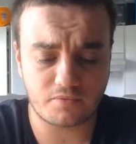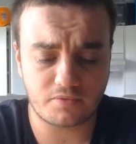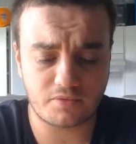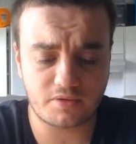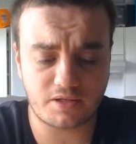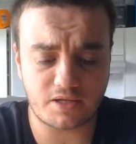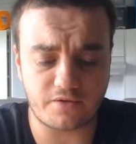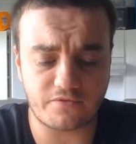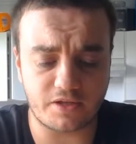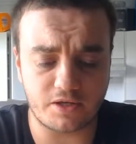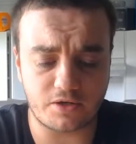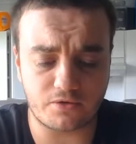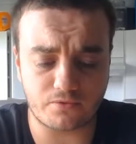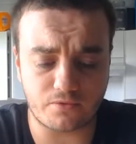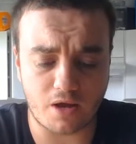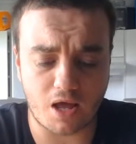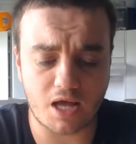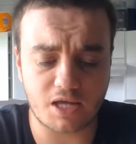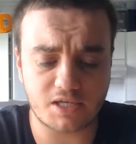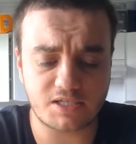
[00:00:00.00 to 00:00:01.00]
Definitely
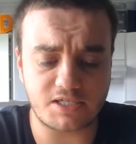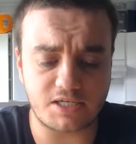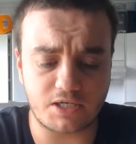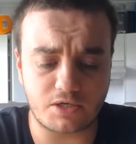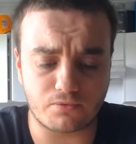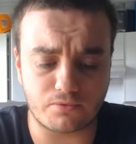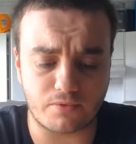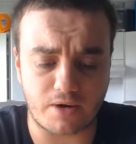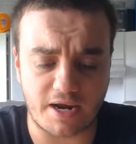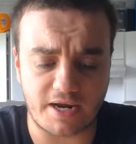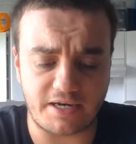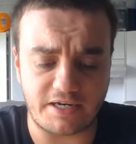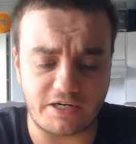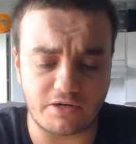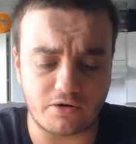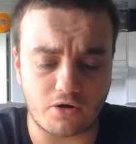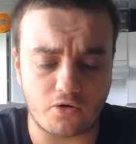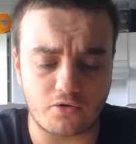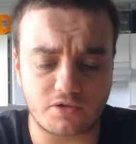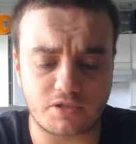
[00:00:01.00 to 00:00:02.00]
grassy, grainy
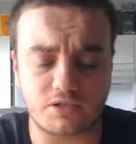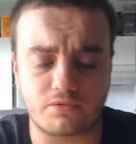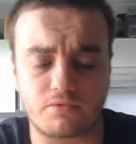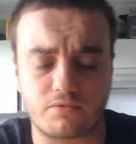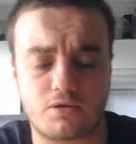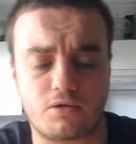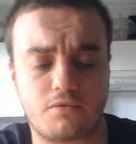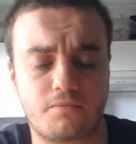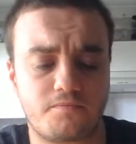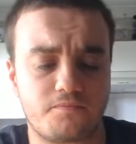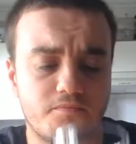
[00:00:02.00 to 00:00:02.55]
notes as well.